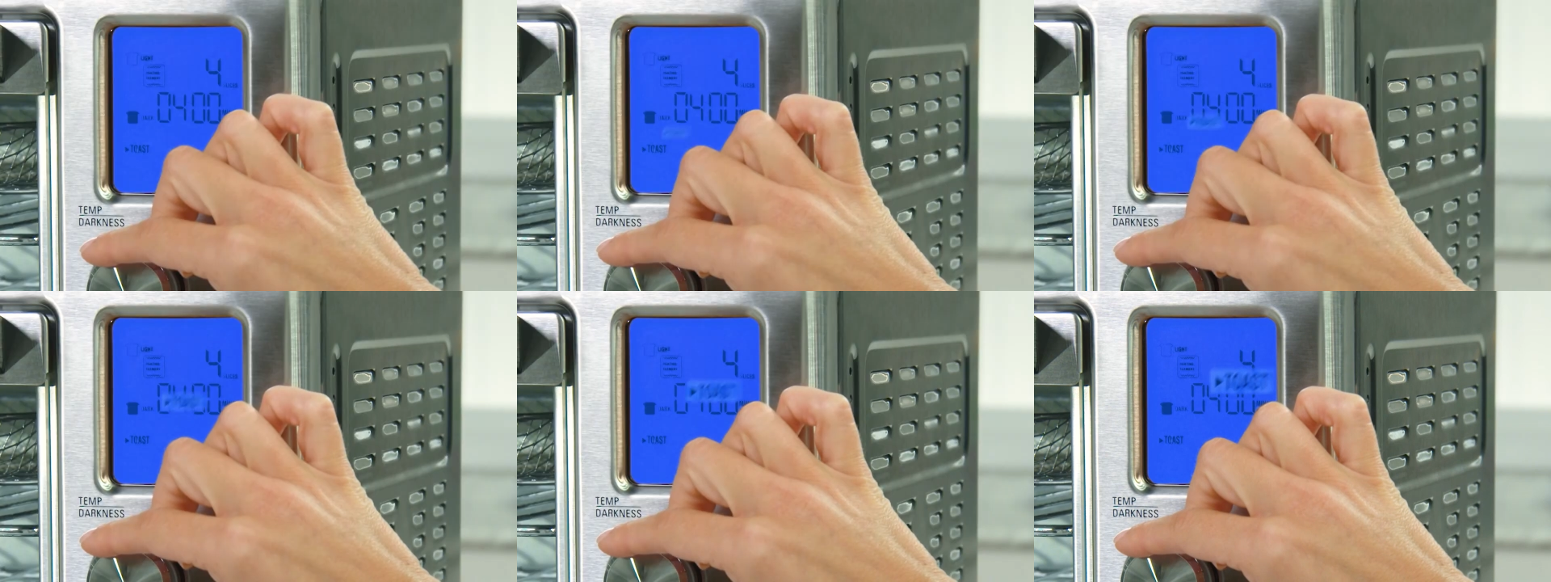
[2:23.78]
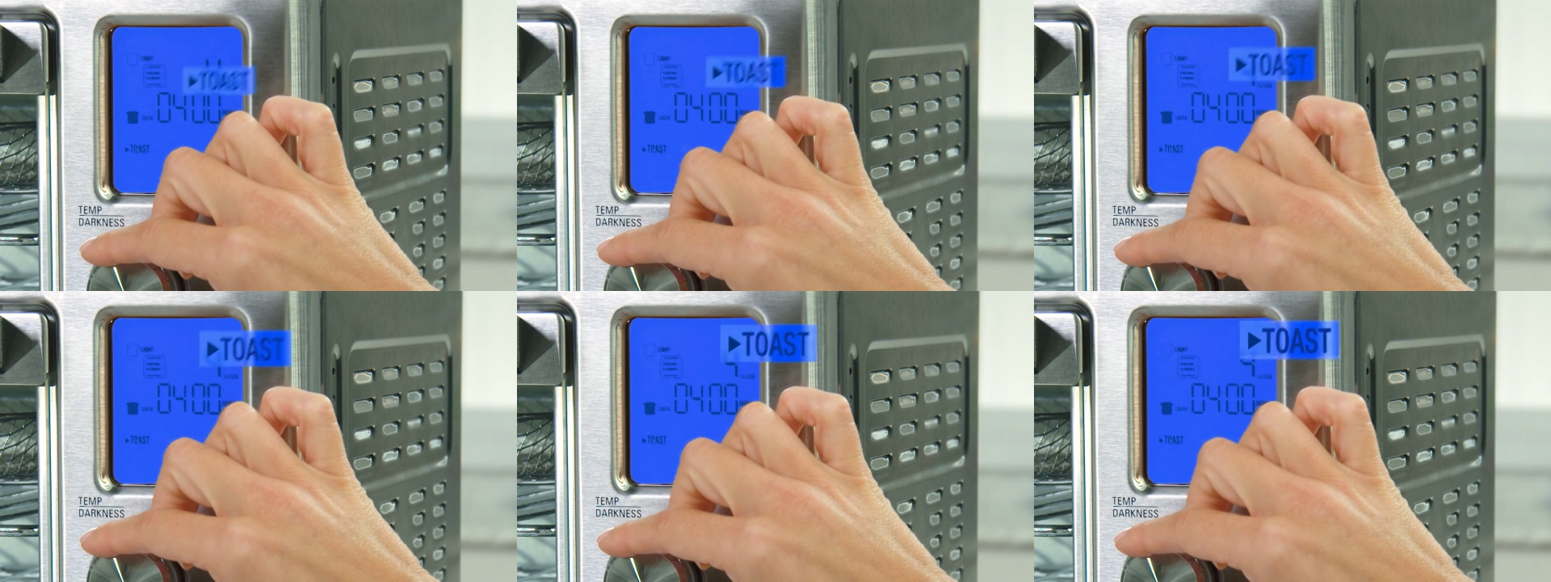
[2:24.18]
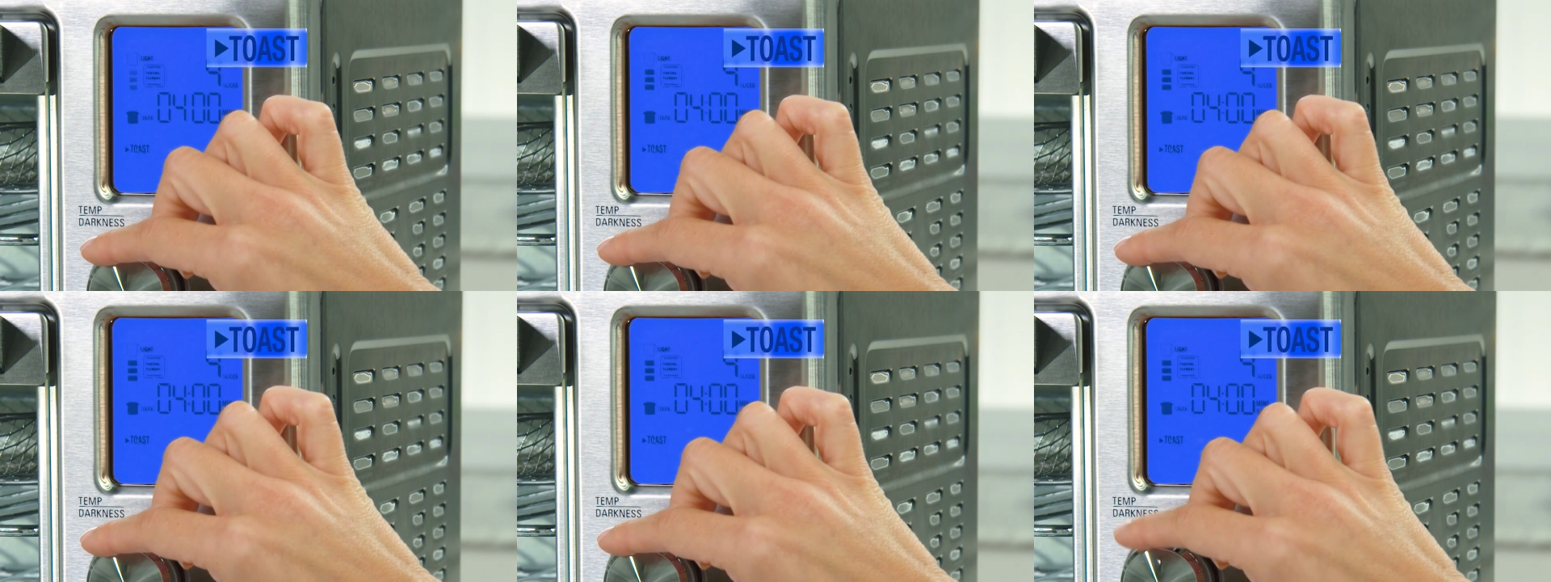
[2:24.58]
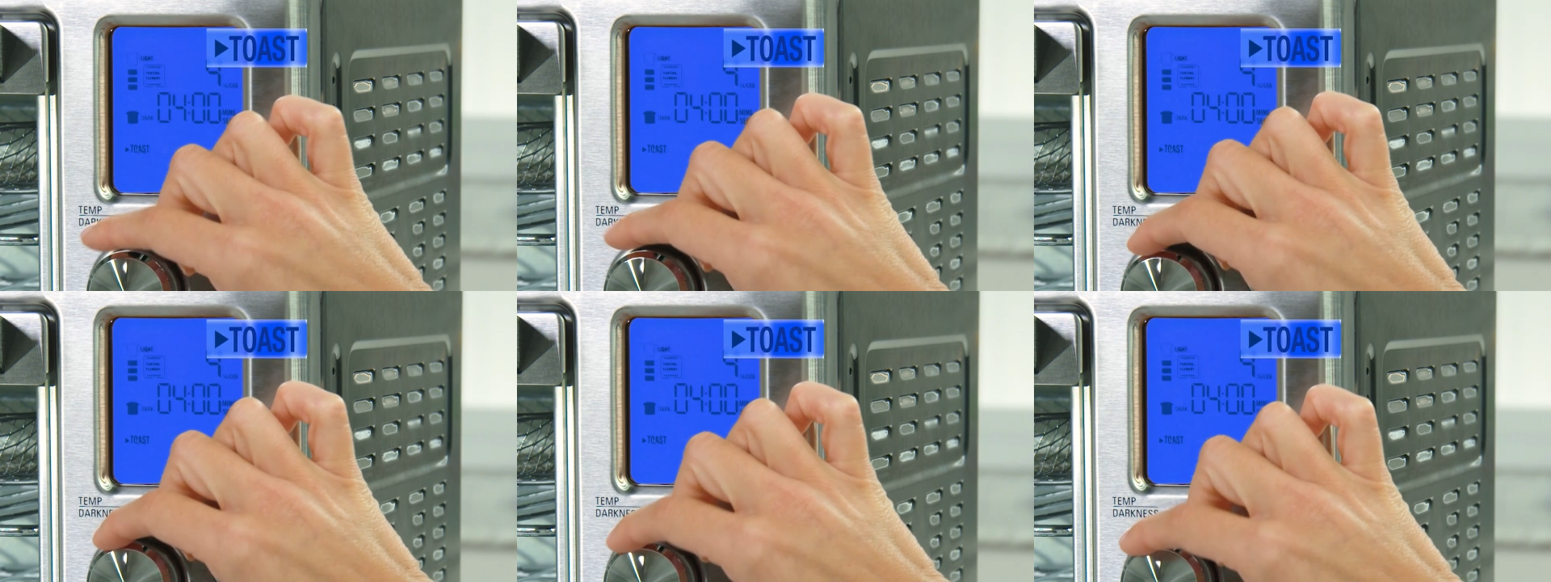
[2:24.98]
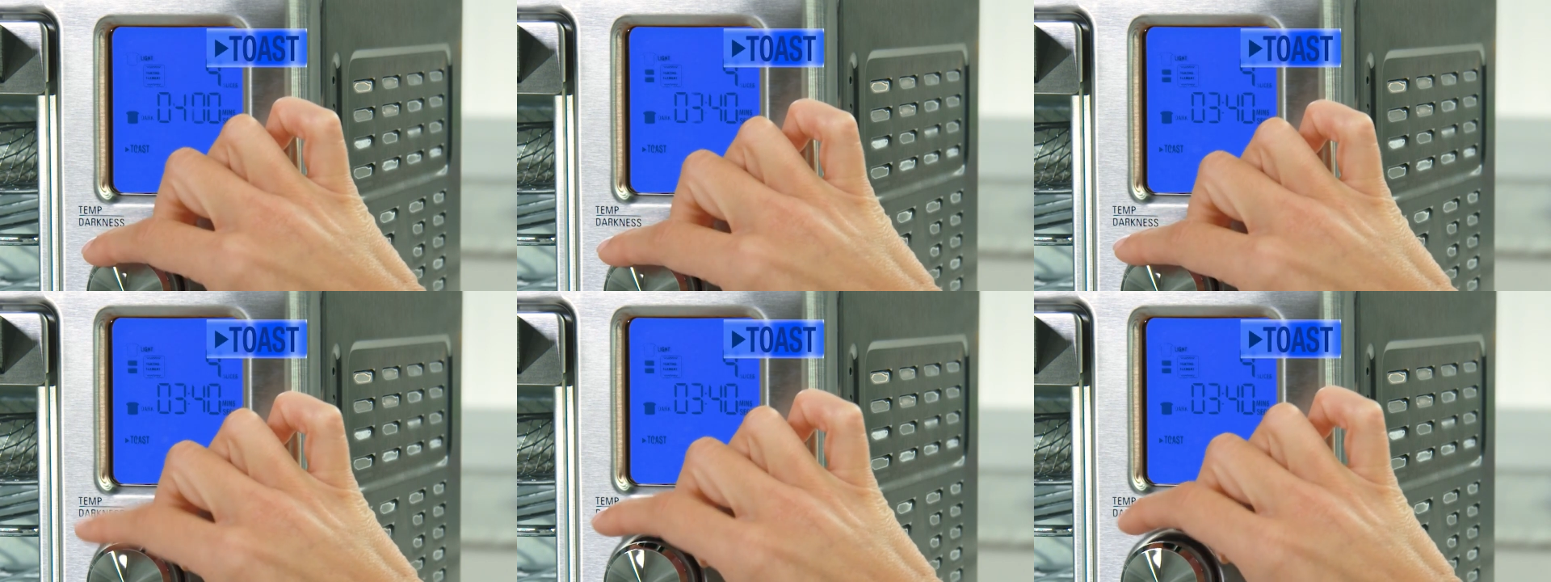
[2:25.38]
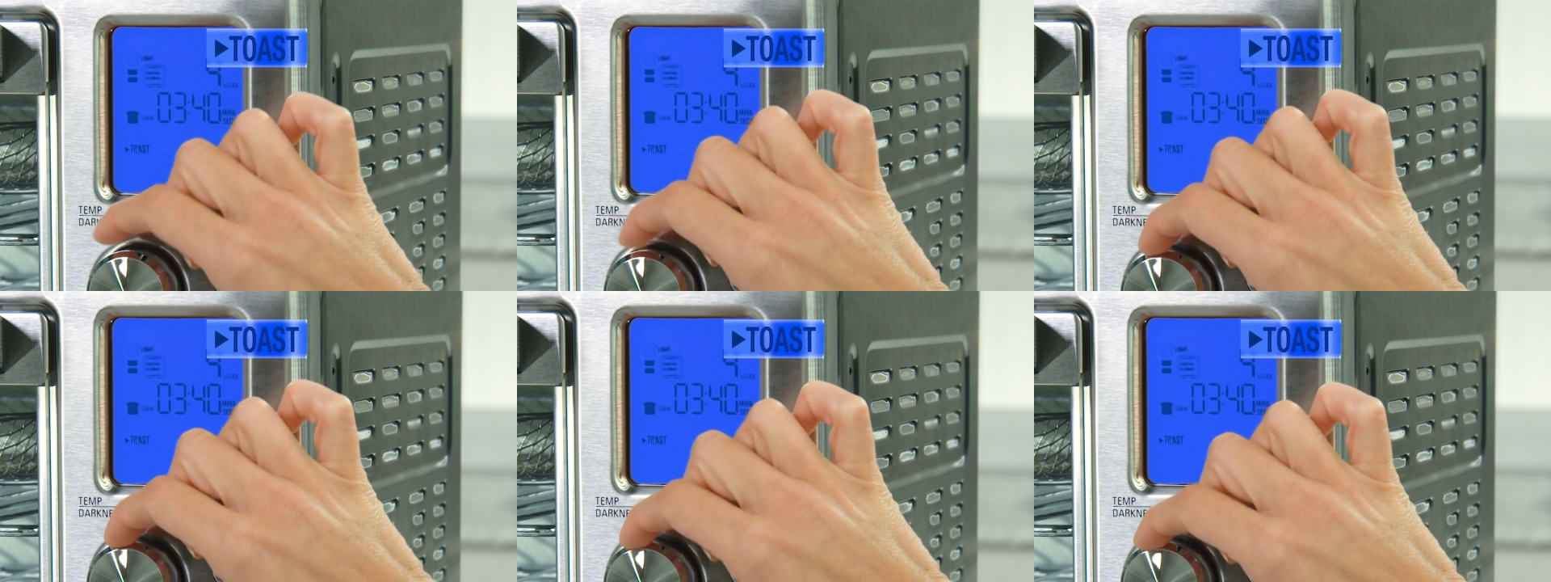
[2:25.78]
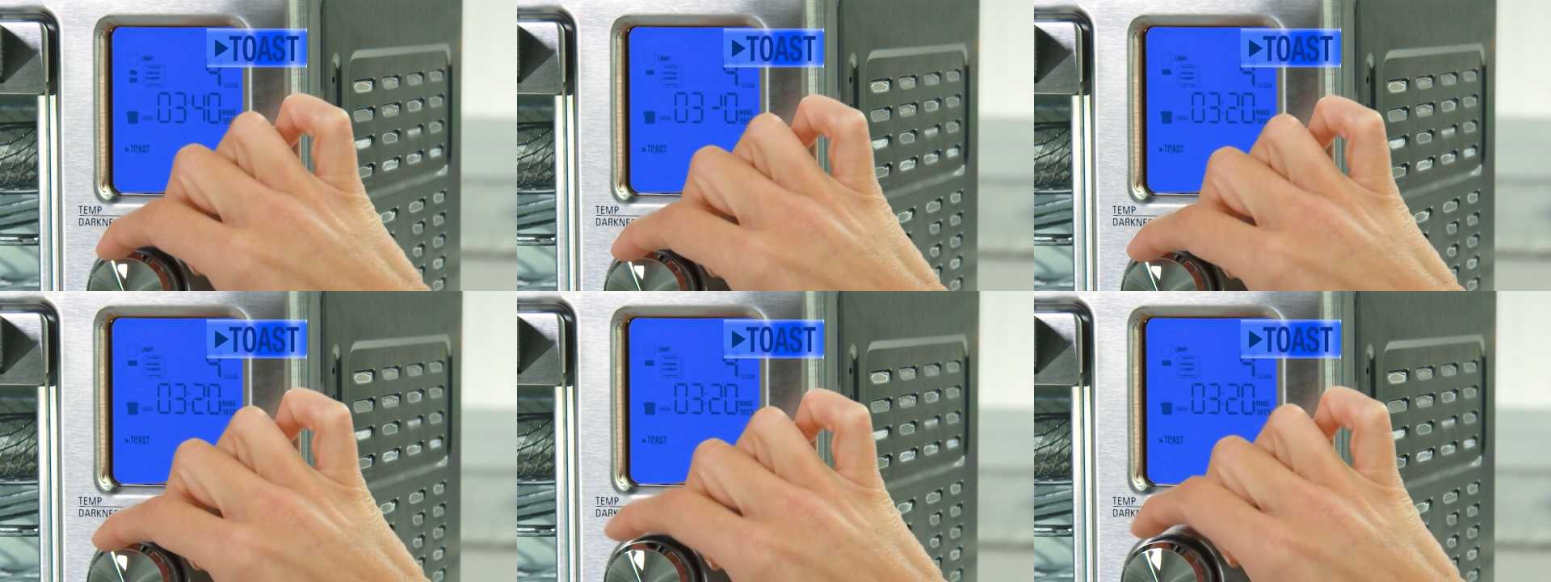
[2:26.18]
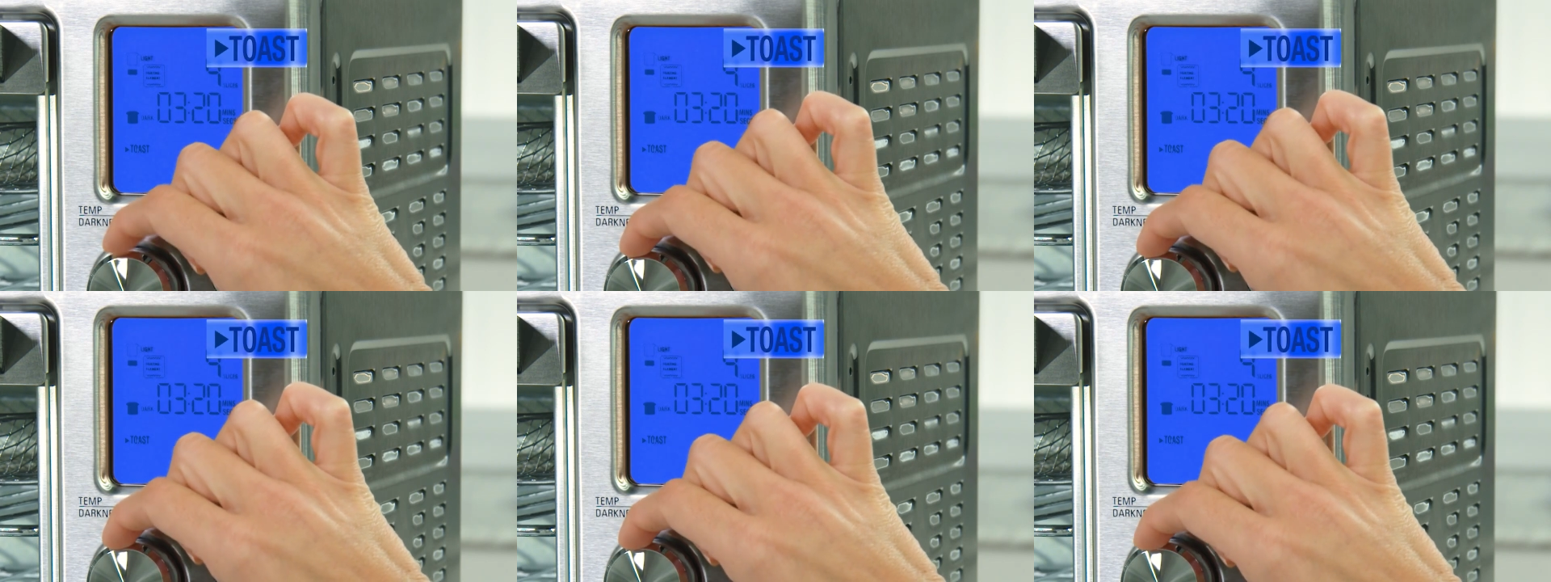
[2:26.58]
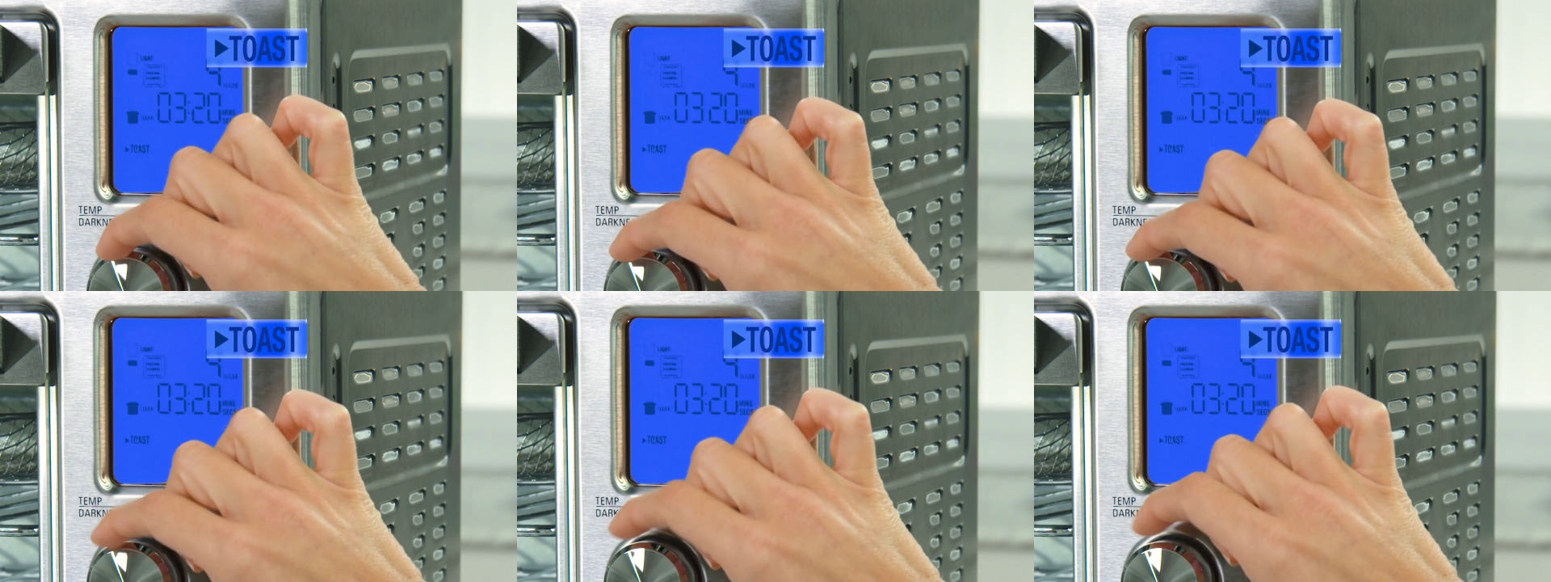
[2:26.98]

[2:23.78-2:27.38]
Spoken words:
Nobody's mouth can be seen.